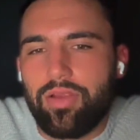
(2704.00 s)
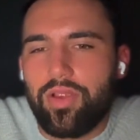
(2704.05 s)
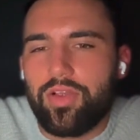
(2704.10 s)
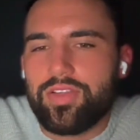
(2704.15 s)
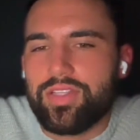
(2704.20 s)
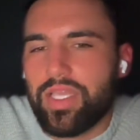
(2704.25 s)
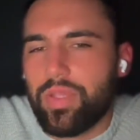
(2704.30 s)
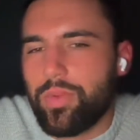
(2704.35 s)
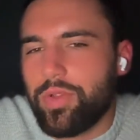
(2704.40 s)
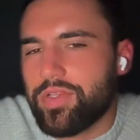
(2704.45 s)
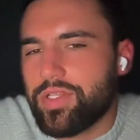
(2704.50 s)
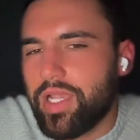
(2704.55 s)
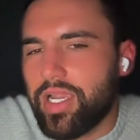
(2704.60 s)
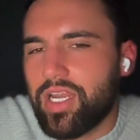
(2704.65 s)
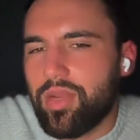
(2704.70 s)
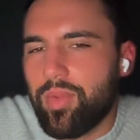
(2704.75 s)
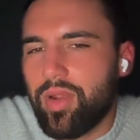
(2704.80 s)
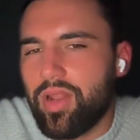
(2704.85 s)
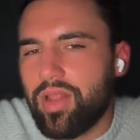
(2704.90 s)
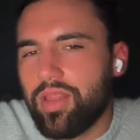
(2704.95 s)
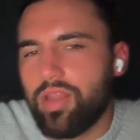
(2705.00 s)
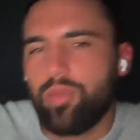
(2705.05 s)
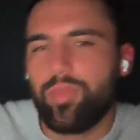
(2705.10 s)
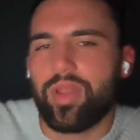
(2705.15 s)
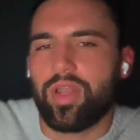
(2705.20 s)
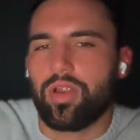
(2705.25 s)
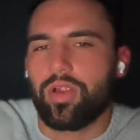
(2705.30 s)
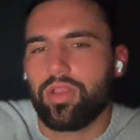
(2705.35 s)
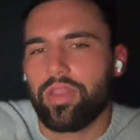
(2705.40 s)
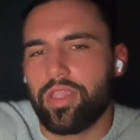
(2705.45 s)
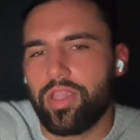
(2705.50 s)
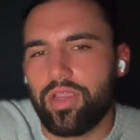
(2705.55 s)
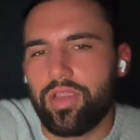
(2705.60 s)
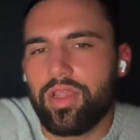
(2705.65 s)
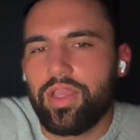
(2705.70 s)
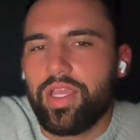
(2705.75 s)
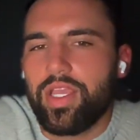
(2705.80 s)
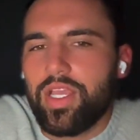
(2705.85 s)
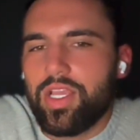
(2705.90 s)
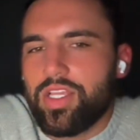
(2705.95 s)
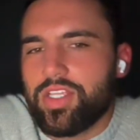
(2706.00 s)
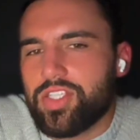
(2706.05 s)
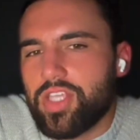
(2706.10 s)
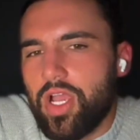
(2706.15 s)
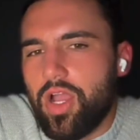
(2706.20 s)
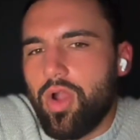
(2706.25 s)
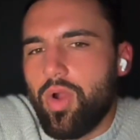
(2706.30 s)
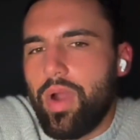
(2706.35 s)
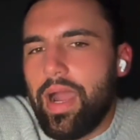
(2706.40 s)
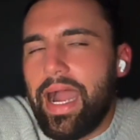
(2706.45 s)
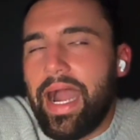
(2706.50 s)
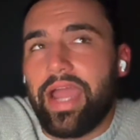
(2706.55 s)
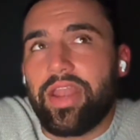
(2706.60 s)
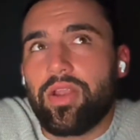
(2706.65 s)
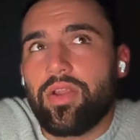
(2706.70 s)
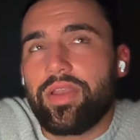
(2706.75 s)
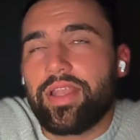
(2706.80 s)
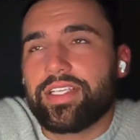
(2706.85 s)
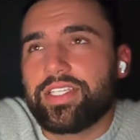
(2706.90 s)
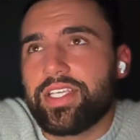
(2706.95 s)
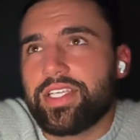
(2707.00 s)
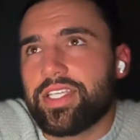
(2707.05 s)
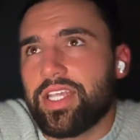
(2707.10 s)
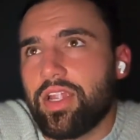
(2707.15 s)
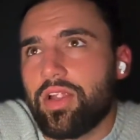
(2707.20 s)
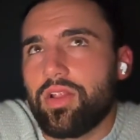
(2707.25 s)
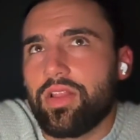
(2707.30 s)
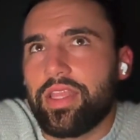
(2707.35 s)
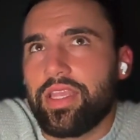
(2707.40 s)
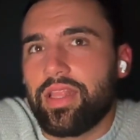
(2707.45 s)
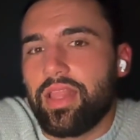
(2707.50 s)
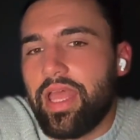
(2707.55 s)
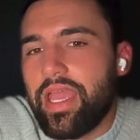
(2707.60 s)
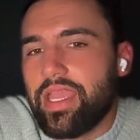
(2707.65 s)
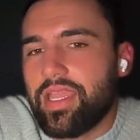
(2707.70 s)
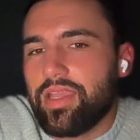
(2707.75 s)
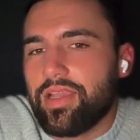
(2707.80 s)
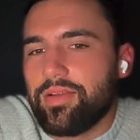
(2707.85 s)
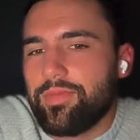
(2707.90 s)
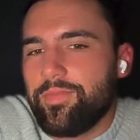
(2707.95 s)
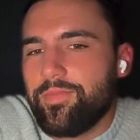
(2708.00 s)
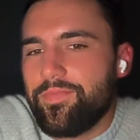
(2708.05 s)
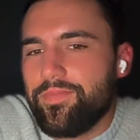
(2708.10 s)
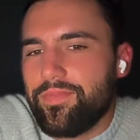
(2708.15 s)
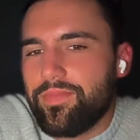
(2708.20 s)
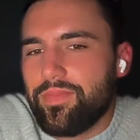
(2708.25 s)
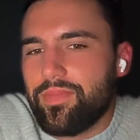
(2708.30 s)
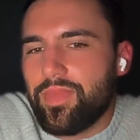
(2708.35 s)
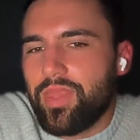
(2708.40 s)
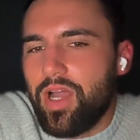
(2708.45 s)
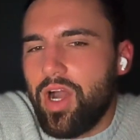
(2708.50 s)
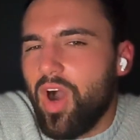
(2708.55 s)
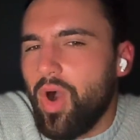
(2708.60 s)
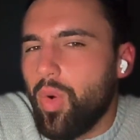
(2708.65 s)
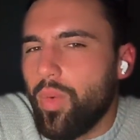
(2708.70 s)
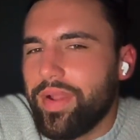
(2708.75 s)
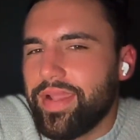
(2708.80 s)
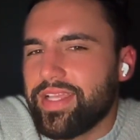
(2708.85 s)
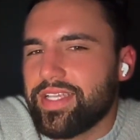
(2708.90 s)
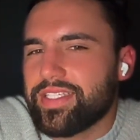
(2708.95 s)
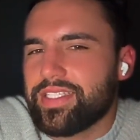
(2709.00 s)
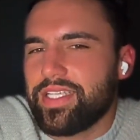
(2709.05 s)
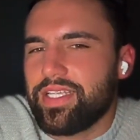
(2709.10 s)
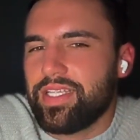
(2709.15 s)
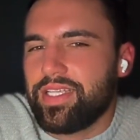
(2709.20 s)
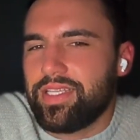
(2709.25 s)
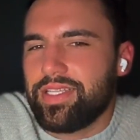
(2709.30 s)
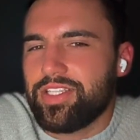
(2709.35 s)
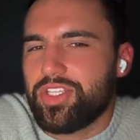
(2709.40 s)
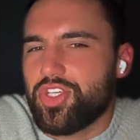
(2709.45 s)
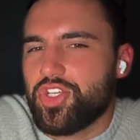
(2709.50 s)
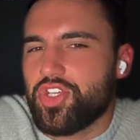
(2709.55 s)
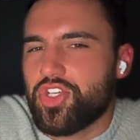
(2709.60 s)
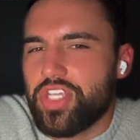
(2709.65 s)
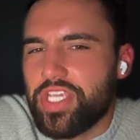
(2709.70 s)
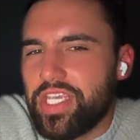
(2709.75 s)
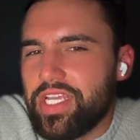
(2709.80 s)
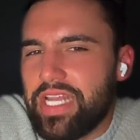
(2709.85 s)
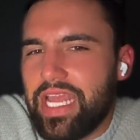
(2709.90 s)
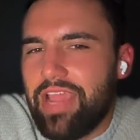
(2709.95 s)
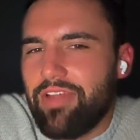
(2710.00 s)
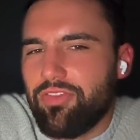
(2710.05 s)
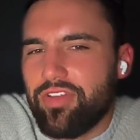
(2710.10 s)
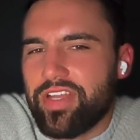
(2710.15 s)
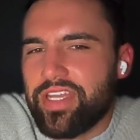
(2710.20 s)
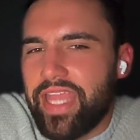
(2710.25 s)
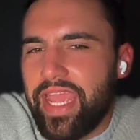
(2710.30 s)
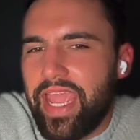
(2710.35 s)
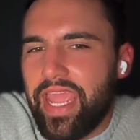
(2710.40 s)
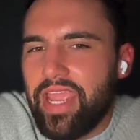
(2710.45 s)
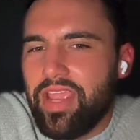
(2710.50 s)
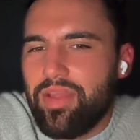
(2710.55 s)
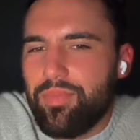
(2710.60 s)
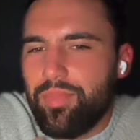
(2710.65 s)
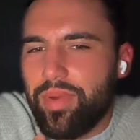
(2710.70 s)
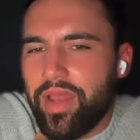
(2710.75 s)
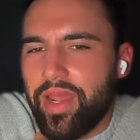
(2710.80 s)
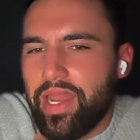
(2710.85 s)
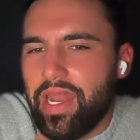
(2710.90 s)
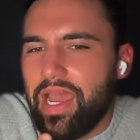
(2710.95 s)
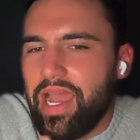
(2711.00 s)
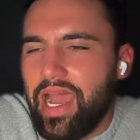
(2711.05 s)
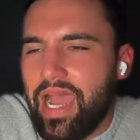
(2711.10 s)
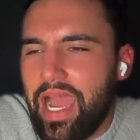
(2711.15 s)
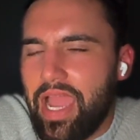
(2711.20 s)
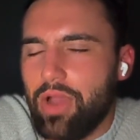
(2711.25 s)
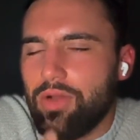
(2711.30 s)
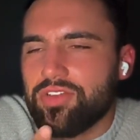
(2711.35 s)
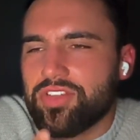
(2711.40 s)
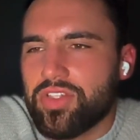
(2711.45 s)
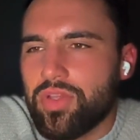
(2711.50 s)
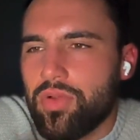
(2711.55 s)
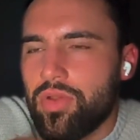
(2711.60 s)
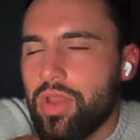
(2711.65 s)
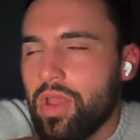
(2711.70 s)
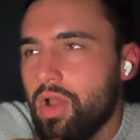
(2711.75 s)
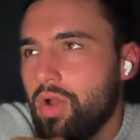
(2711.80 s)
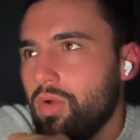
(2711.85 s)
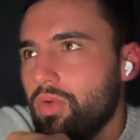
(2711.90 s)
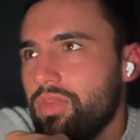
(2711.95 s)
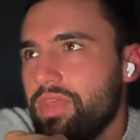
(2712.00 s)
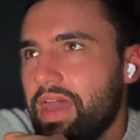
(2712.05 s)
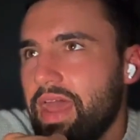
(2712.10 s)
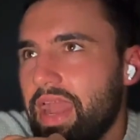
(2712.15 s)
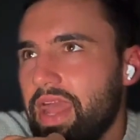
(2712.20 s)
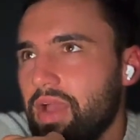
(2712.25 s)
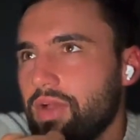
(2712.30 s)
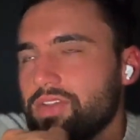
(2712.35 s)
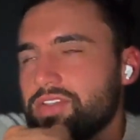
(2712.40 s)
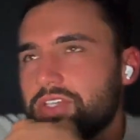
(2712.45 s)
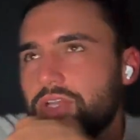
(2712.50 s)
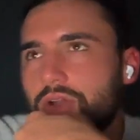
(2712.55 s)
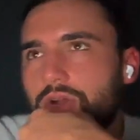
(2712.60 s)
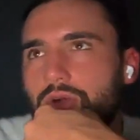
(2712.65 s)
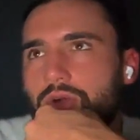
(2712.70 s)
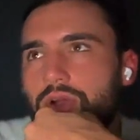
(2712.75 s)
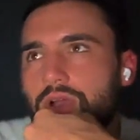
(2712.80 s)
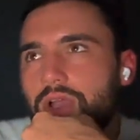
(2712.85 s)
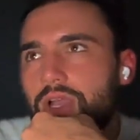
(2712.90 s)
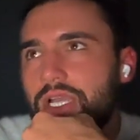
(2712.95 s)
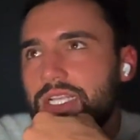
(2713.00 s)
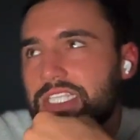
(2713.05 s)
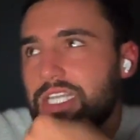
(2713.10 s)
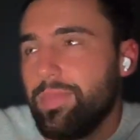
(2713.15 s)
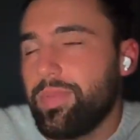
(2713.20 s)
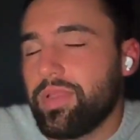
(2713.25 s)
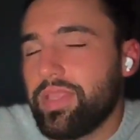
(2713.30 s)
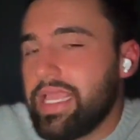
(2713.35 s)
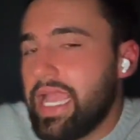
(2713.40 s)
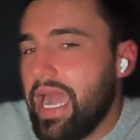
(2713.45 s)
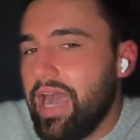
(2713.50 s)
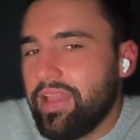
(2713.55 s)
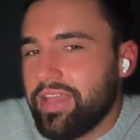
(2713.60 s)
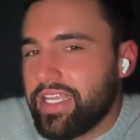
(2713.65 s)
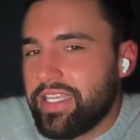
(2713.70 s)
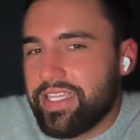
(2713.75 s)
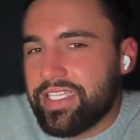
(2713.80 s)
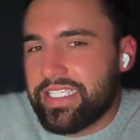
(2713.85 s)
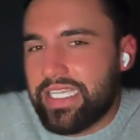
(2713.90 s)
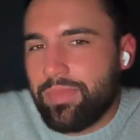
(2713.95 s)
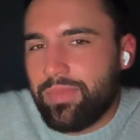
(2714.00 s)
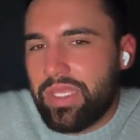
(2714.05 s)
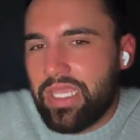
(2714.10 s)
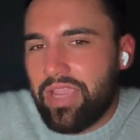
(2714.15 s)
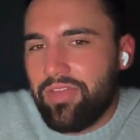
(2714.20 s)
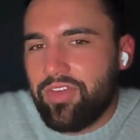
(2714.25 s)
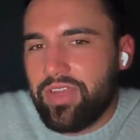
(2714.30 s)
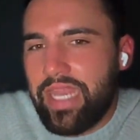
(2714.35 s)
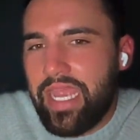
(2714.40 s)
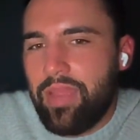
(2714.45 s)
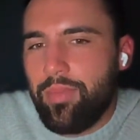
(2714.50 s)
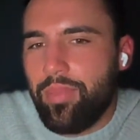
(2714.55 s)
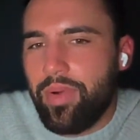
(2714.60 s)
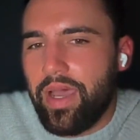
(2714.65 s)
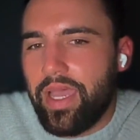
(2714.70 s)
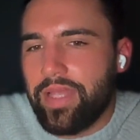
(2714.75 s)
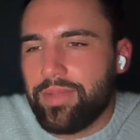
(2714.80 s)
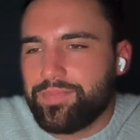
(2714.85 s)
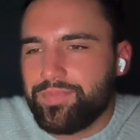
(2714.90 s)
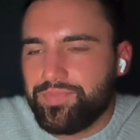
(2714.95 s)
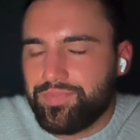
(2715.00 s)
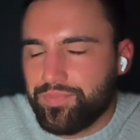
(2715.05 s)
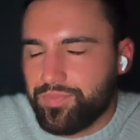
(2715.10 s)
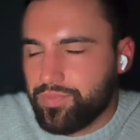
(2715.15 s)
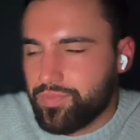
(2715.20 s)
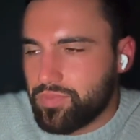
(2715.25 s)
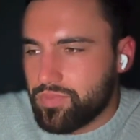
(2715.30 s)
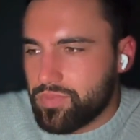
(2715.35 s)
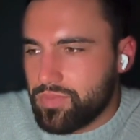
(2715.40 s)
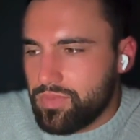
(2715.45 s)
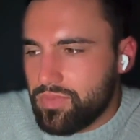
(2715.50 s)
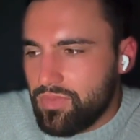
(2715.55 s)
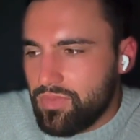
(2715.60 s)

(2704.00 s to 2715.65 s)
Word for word: just do macros like we were talking about a little bit earlier. So I don't necessarily like always cheat every day, but I also know that I also typically I'll eat the same thing every day, but